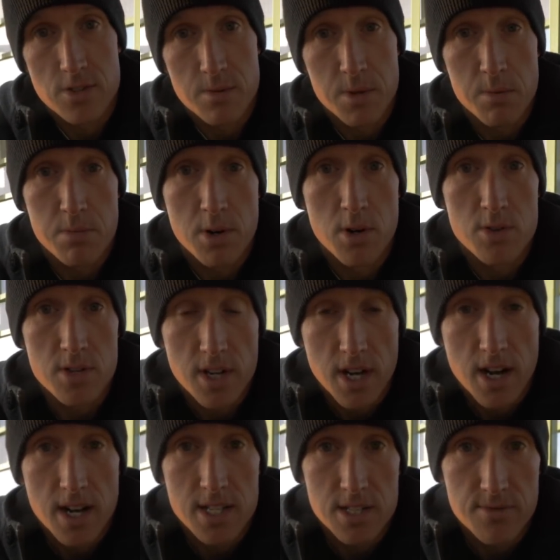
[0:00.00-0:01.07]
some of the pros and
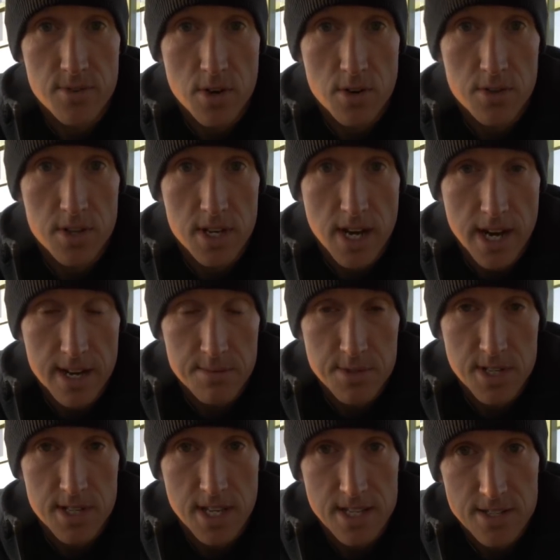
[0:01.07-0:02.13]
cons of all the items
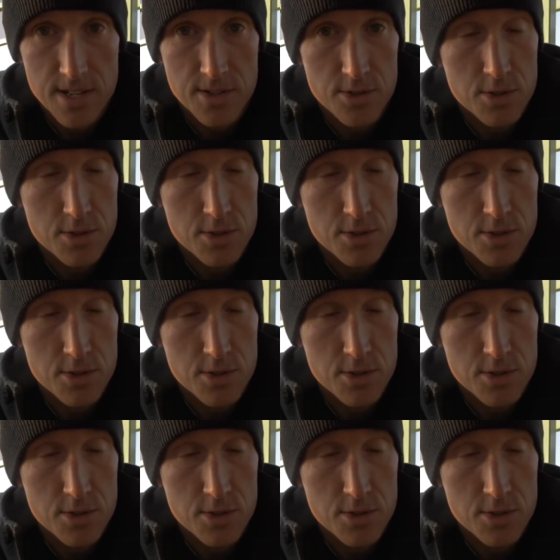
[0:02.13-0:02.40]
that they sent